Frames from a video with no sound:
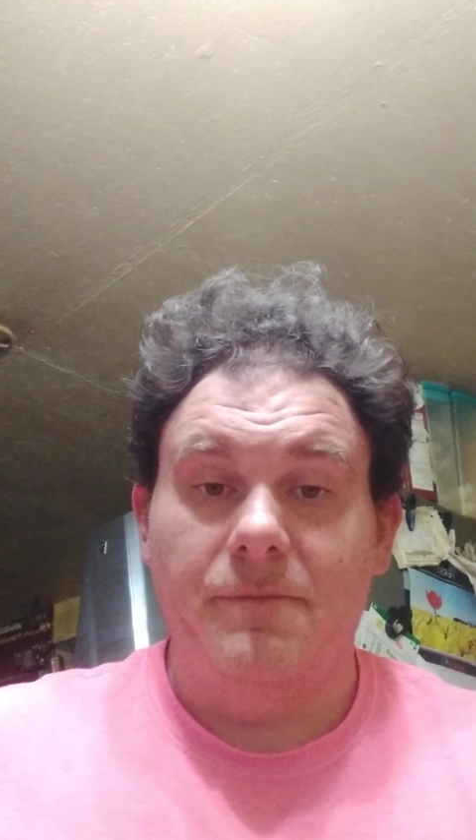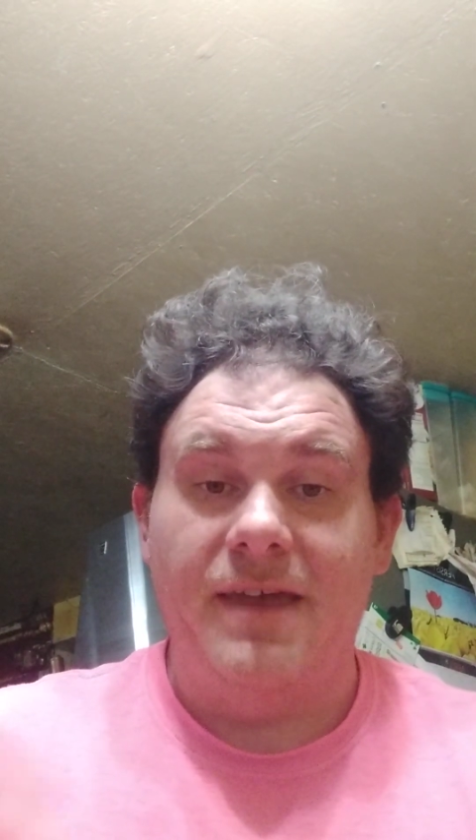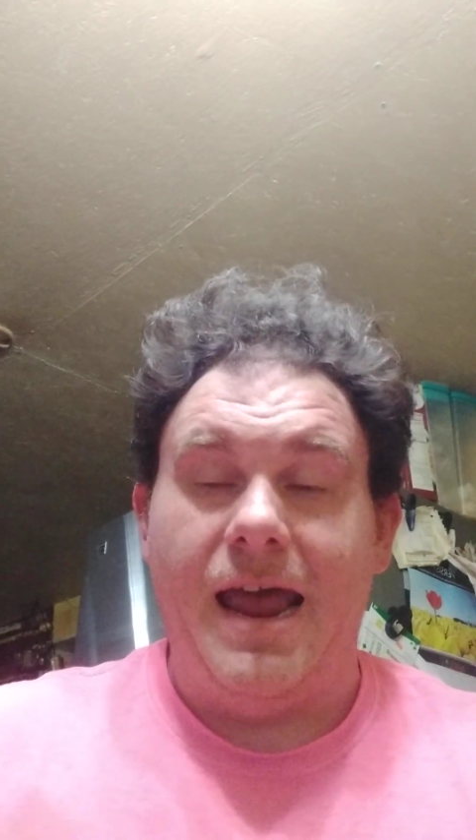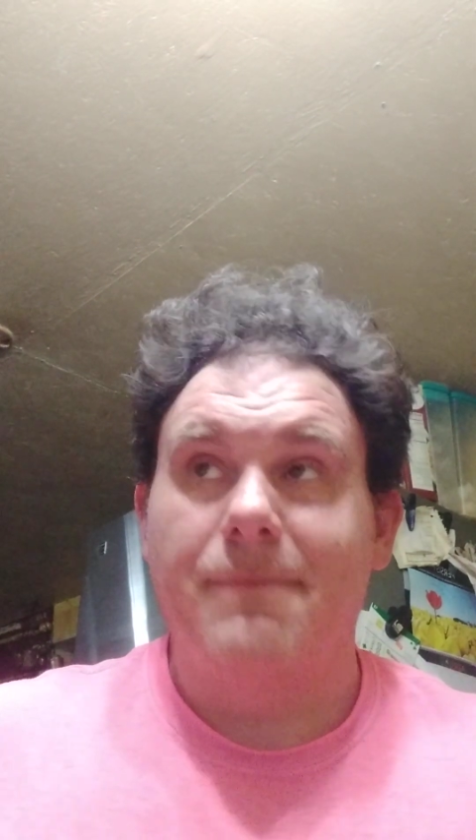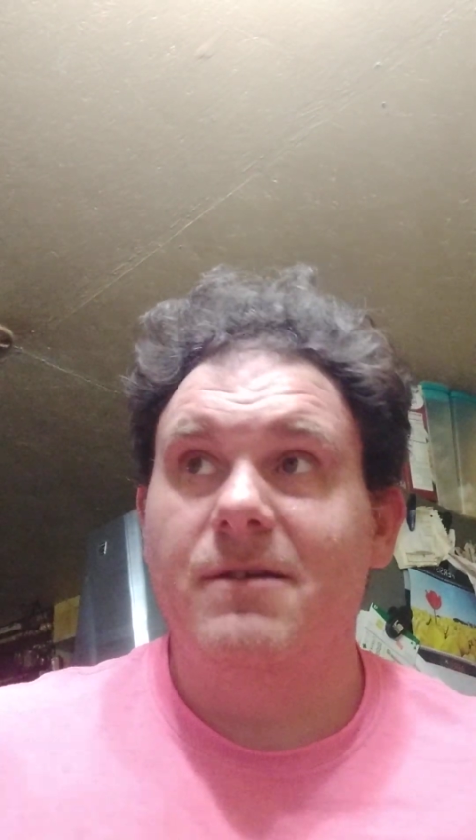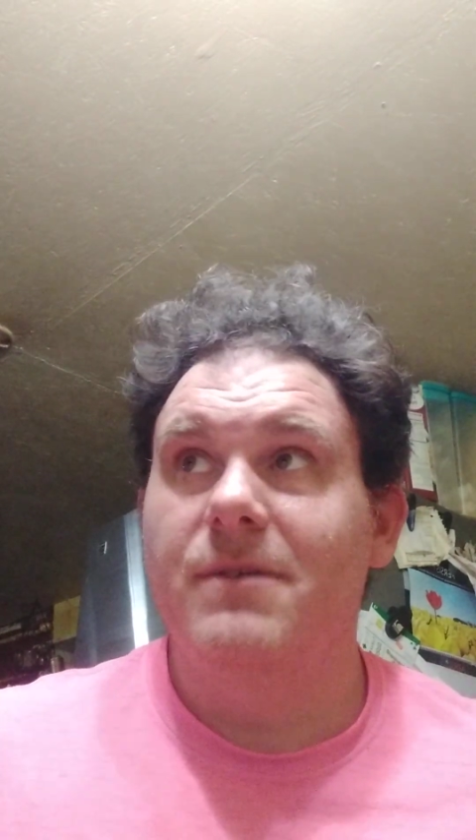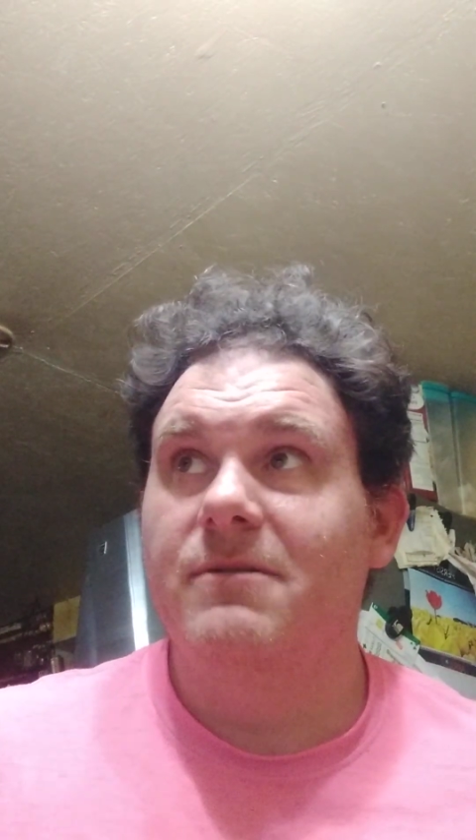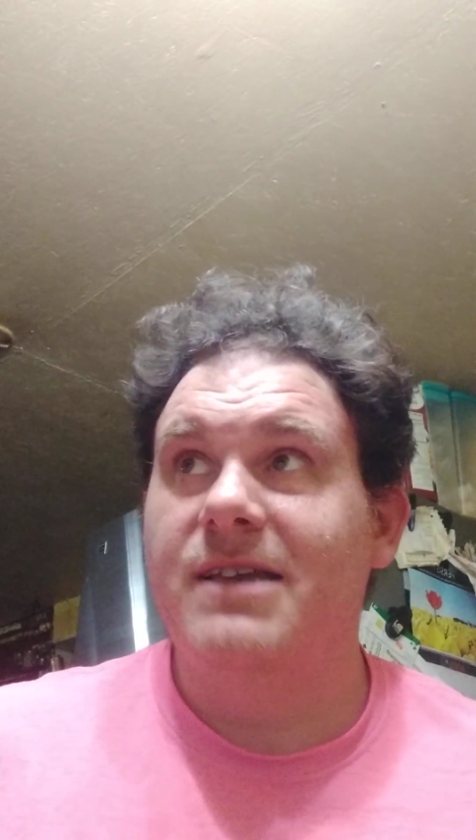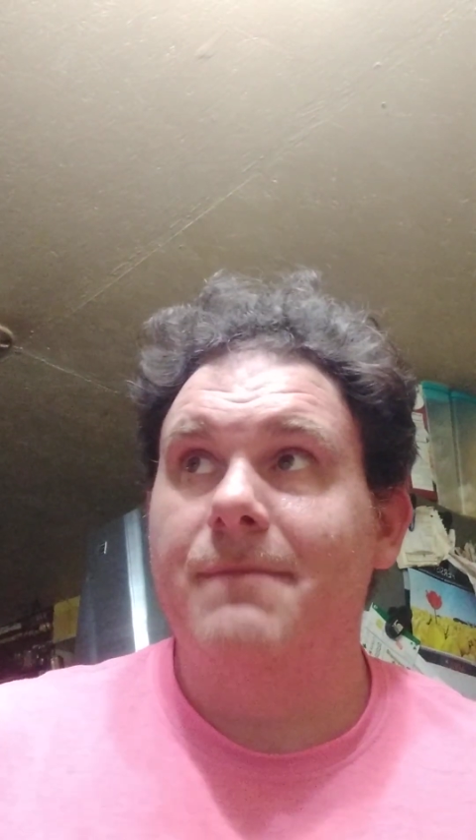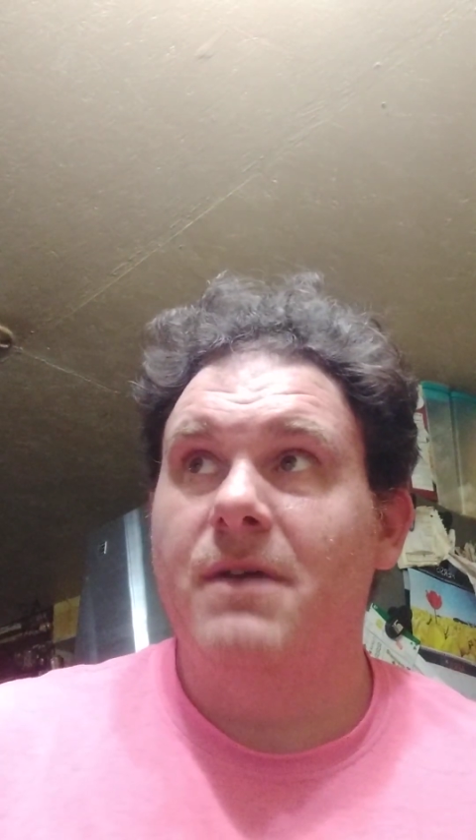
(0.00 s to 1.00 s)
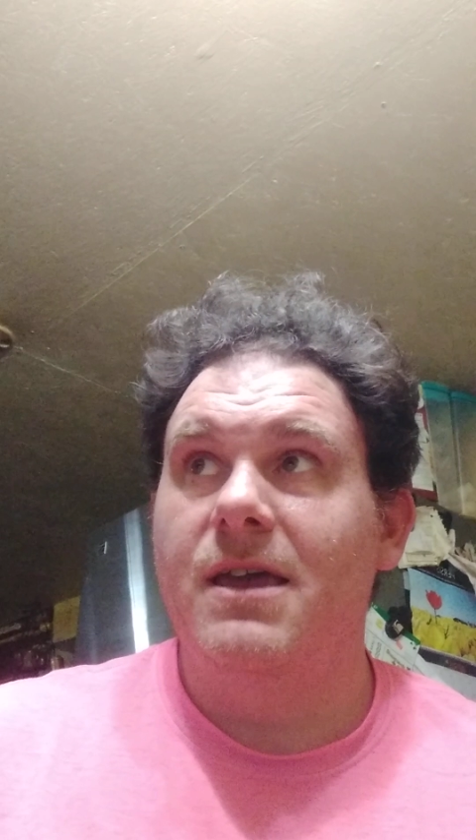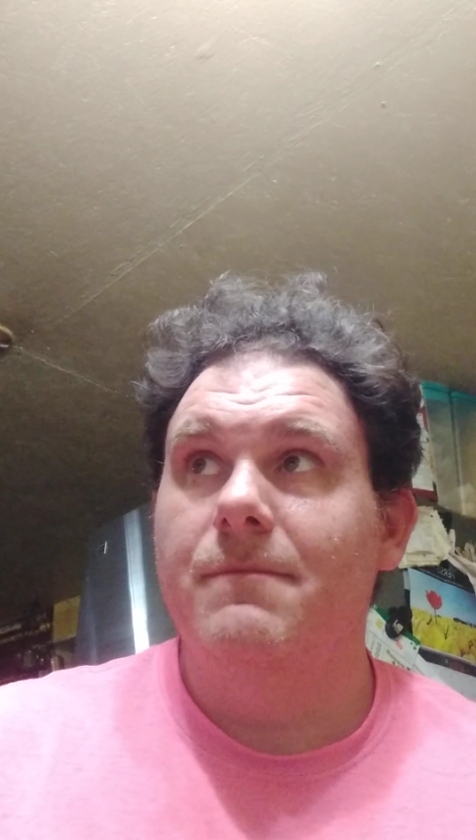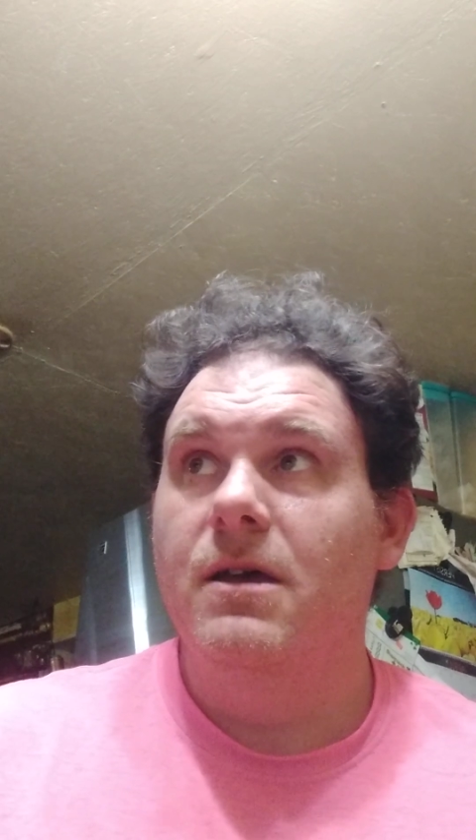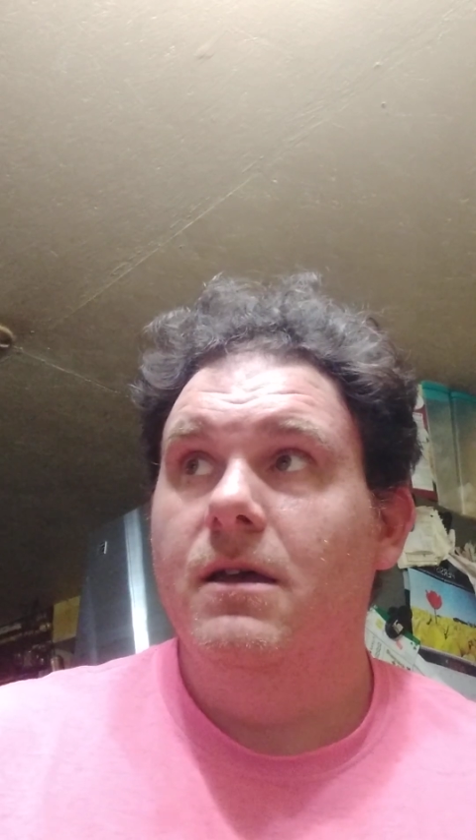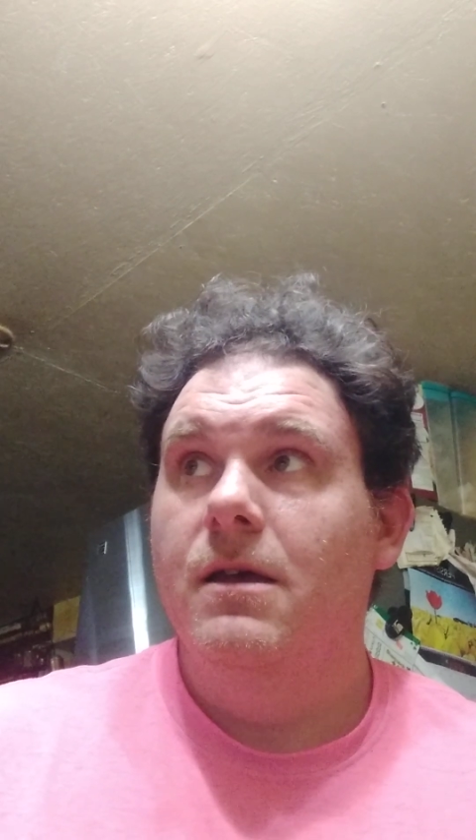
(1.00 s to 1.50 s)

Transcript: him the captain, but he was Hank Bean.